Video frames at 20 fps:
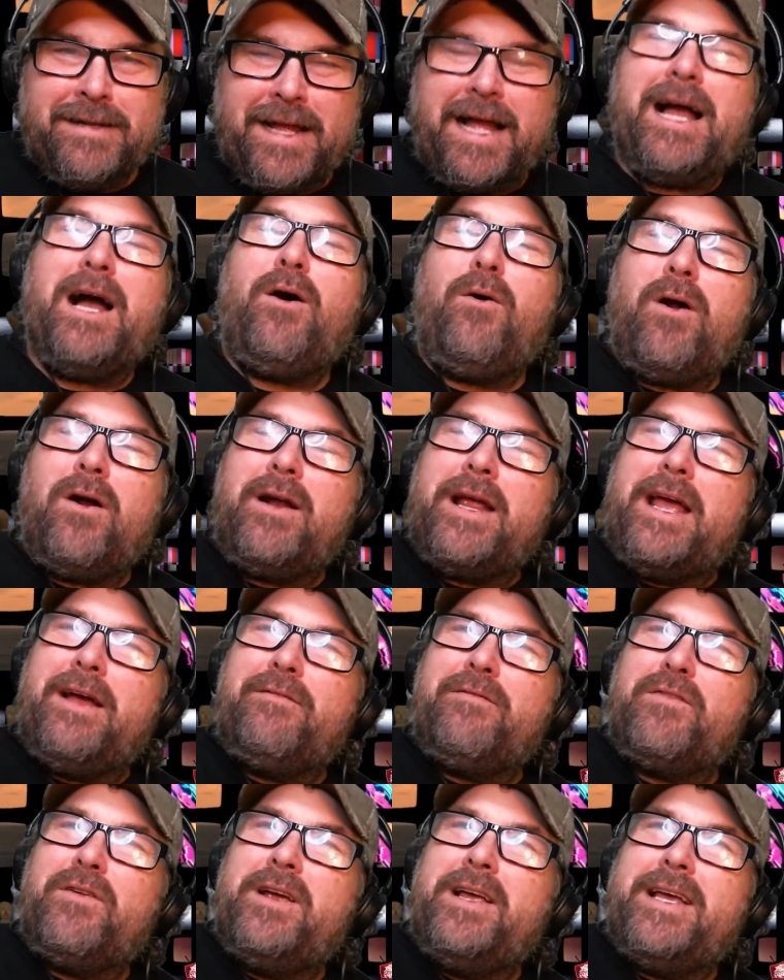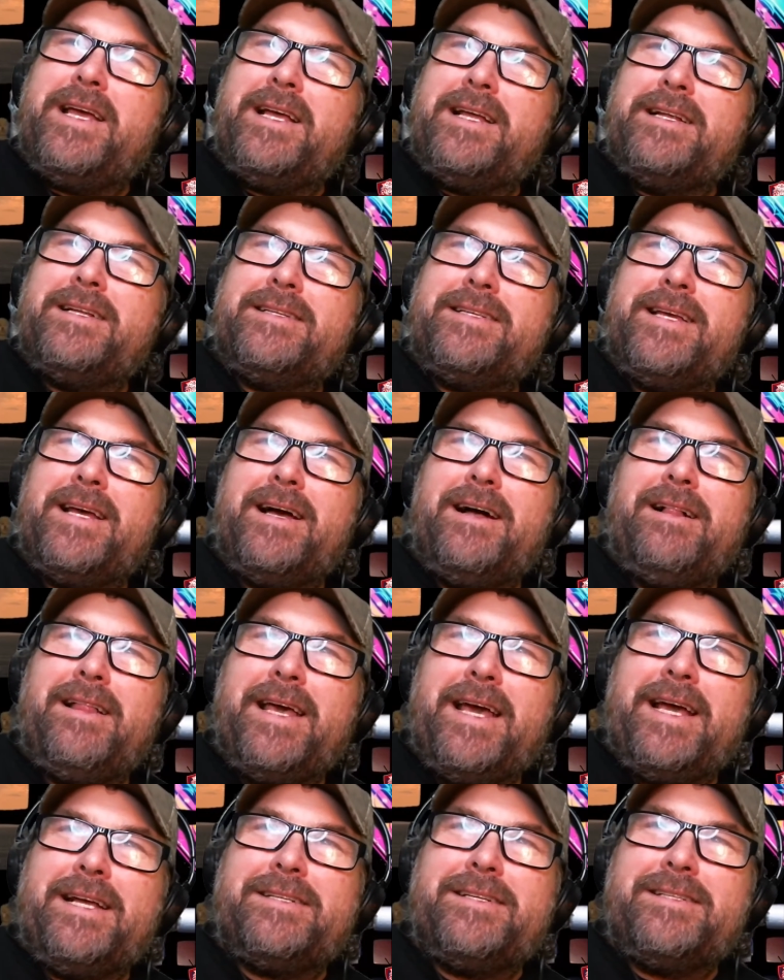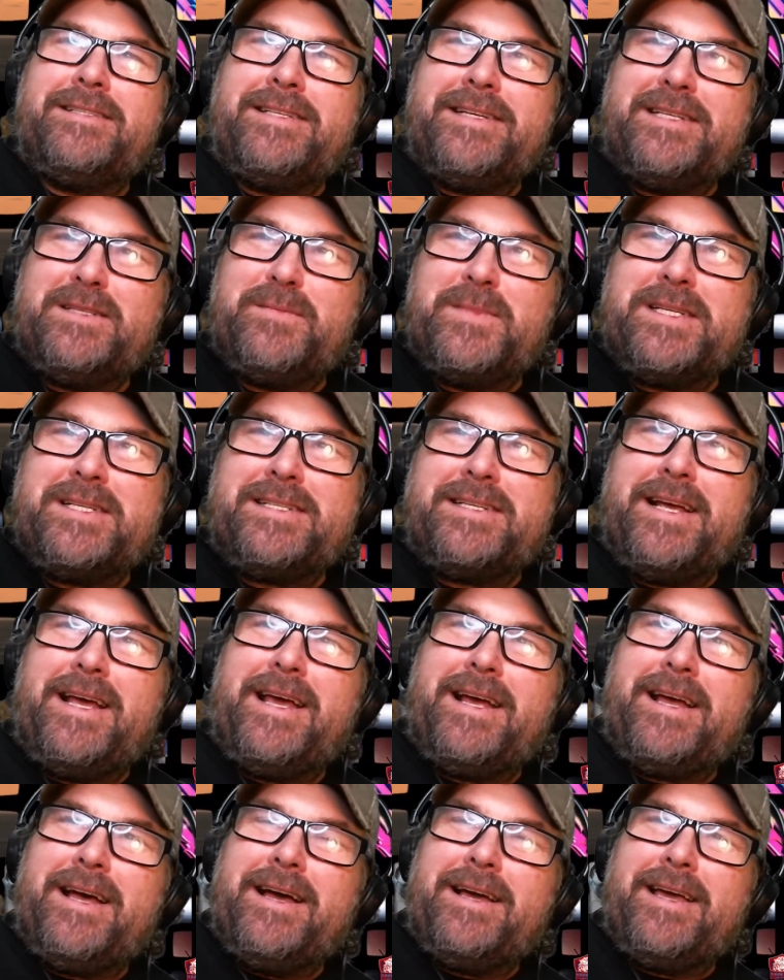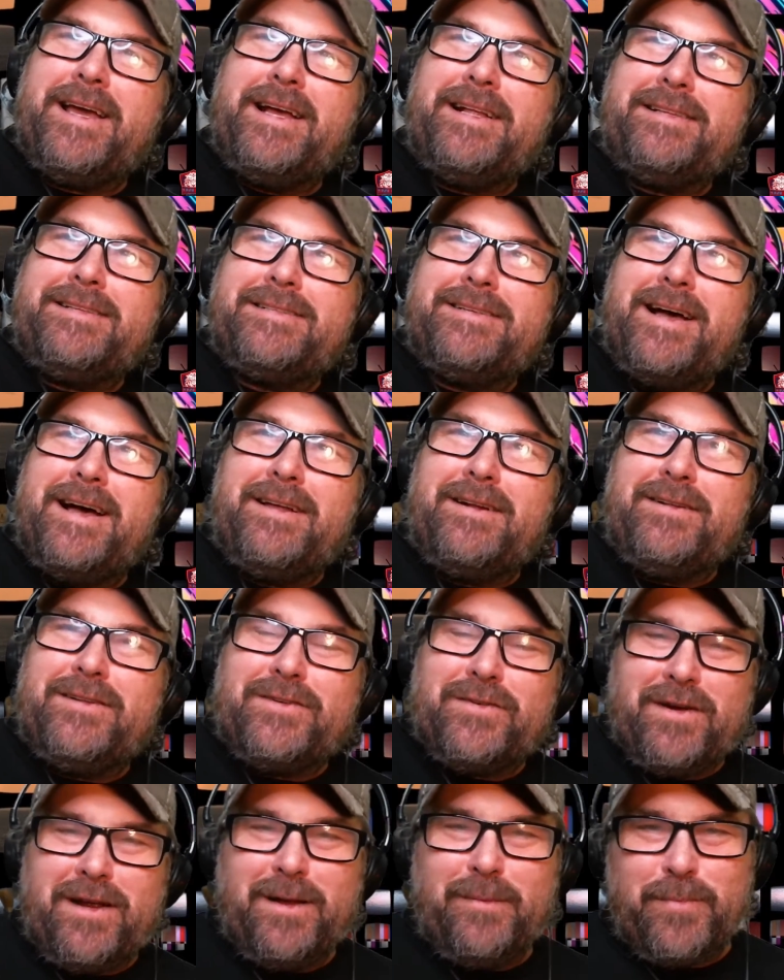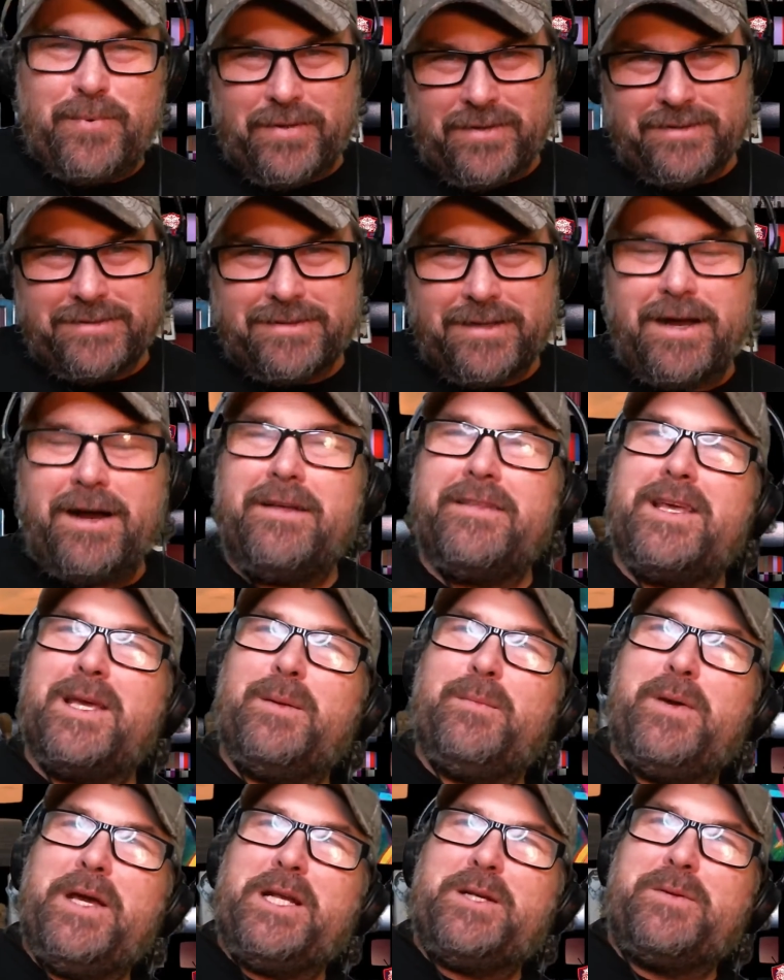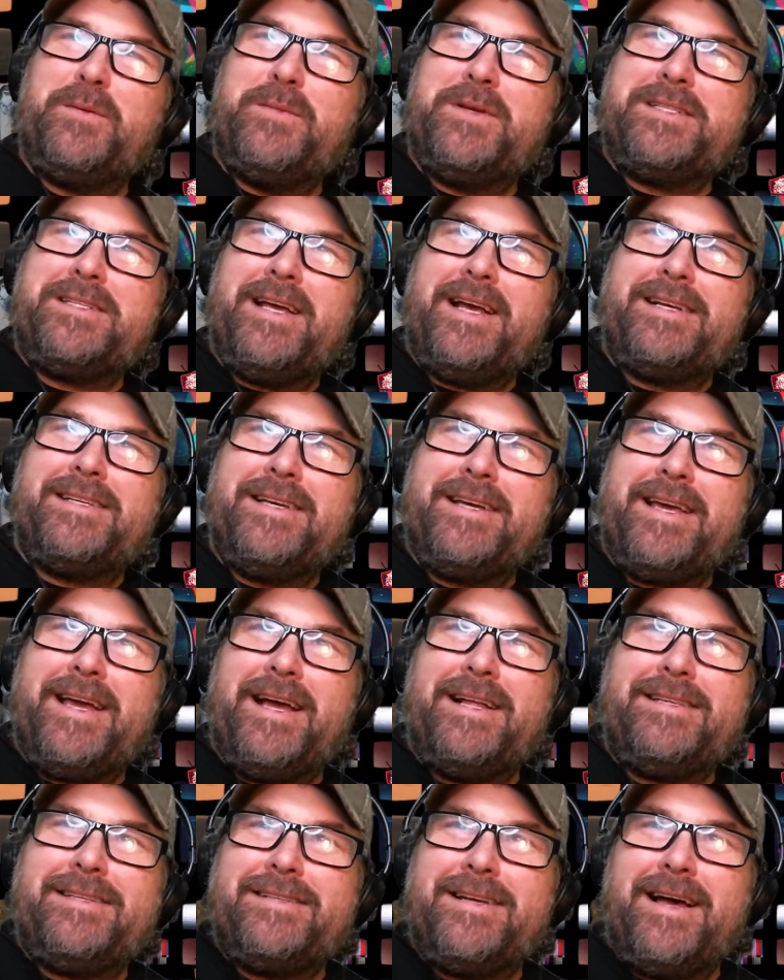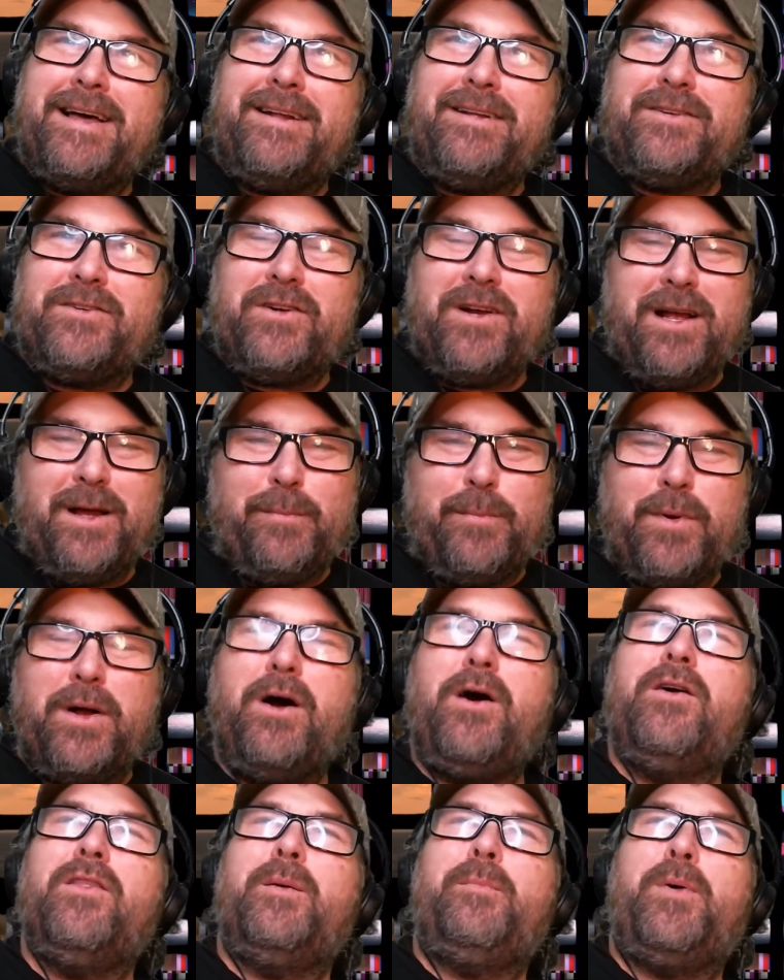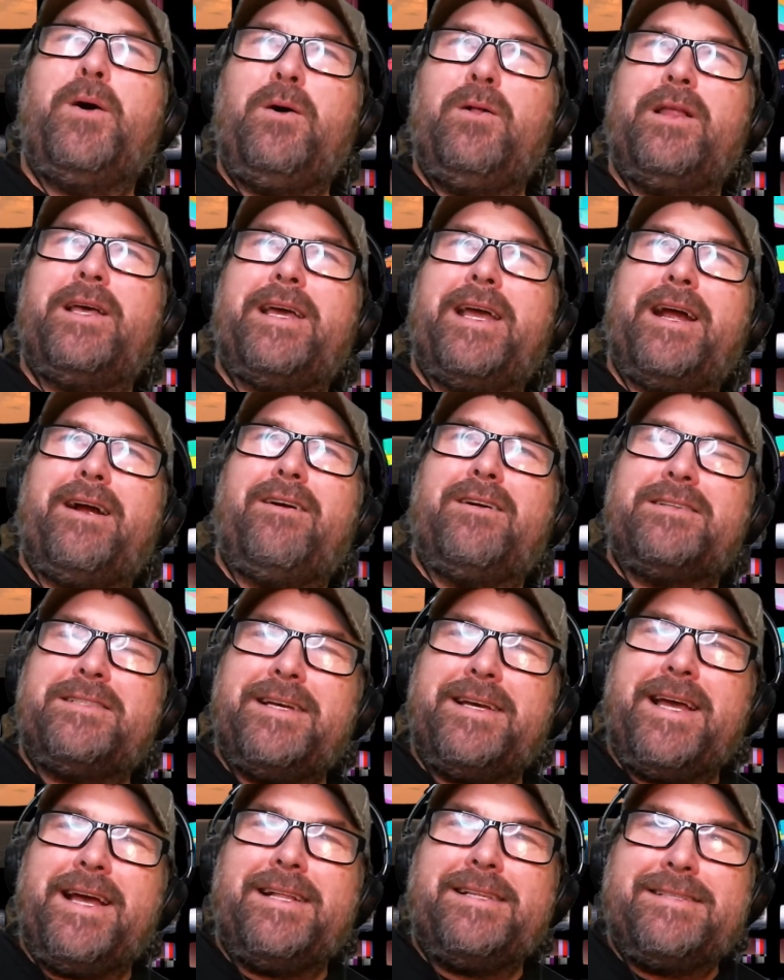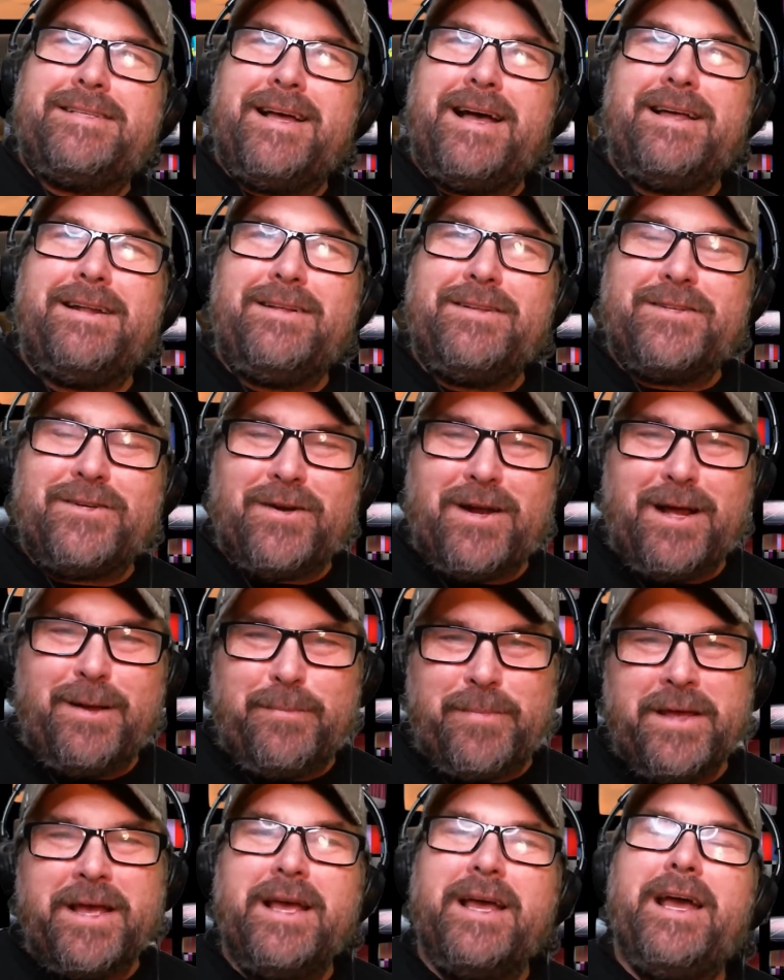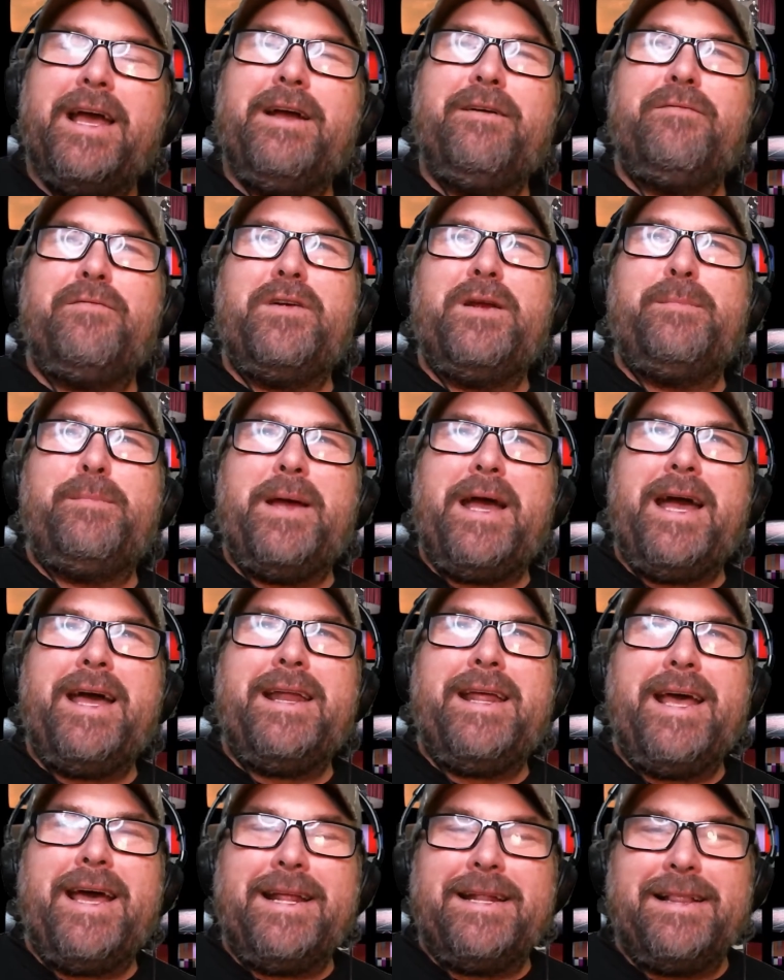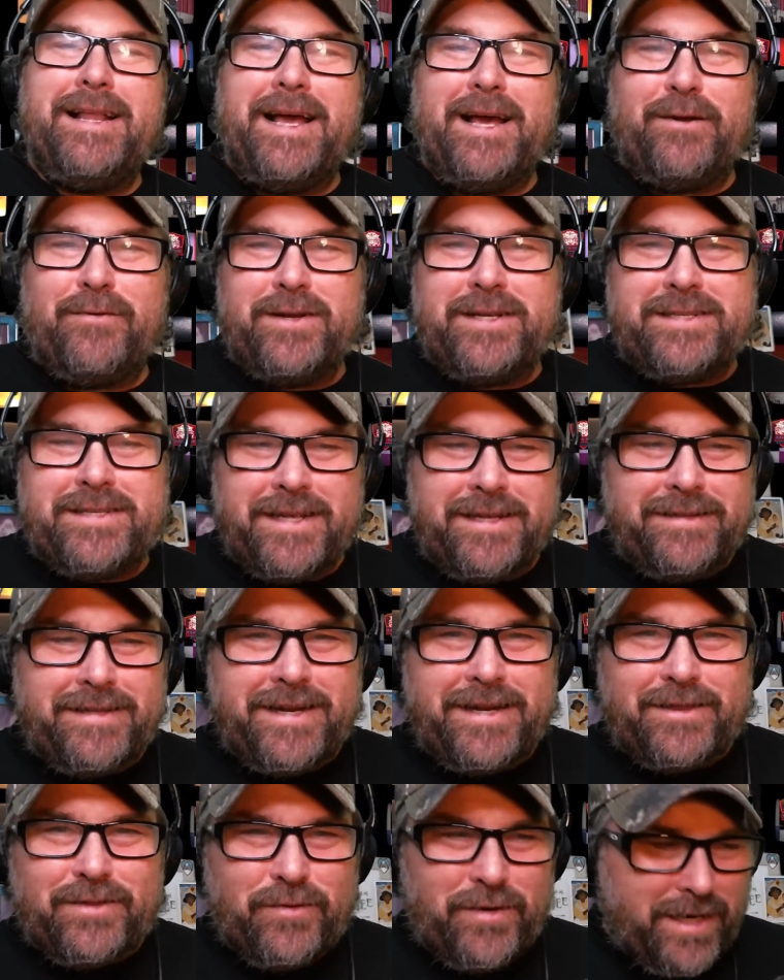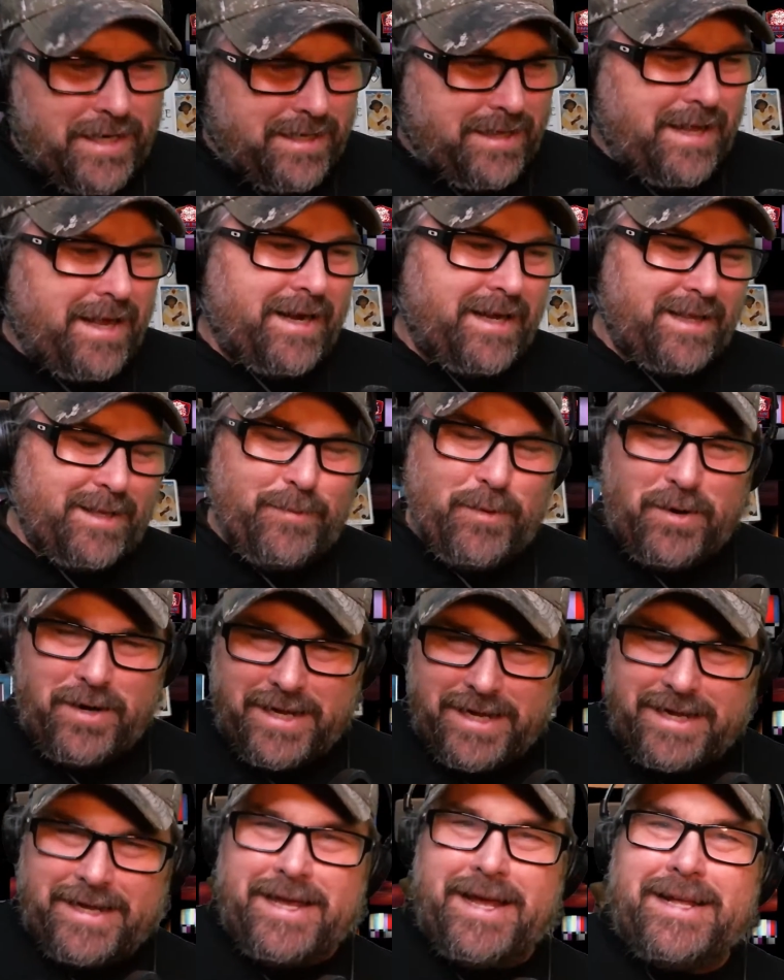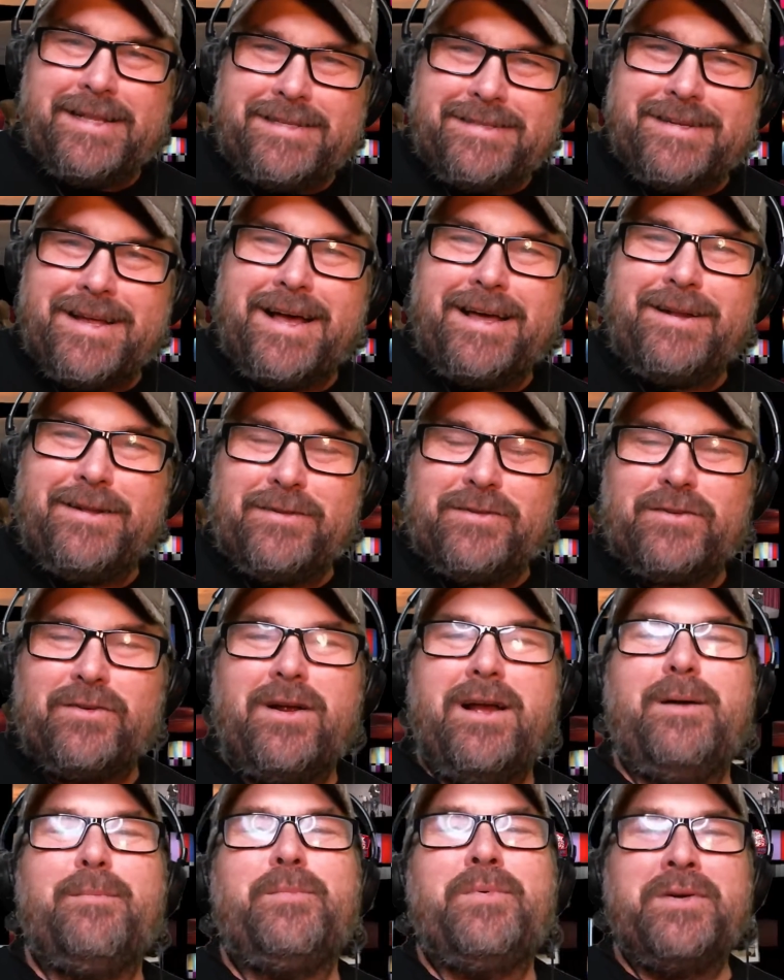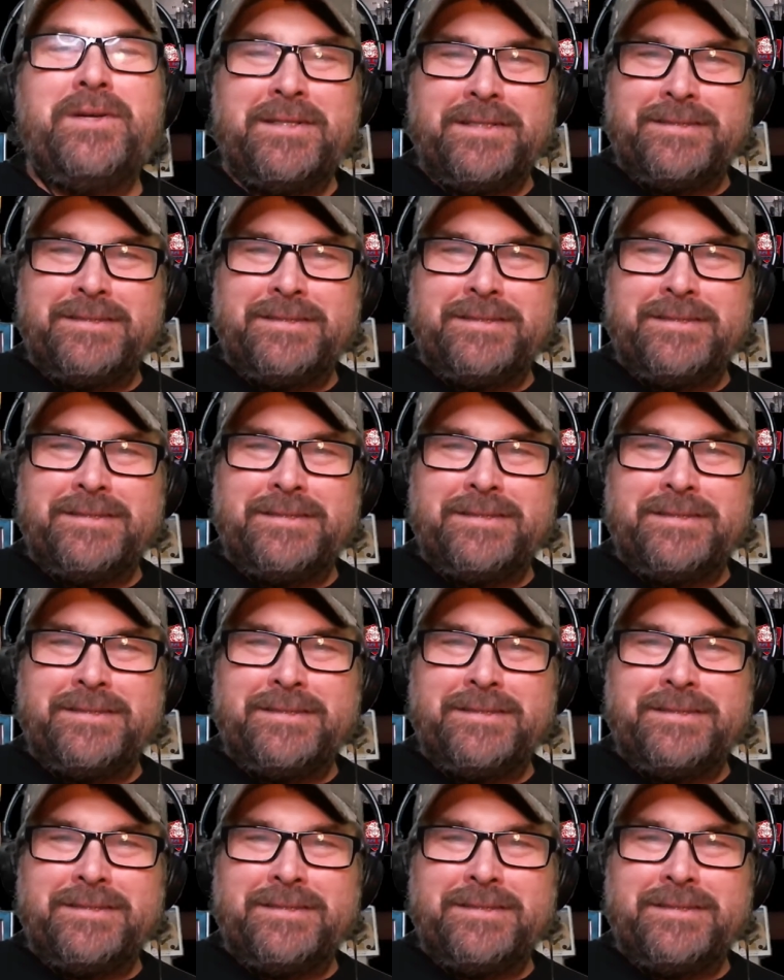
How are every intel agency's mistake against Donald Trump? All the impeachment mistakes against Donald Trump. All the polling errors against Donald Trump. Every bad headline rescinded at three o'clock in the morning against Donald Trump.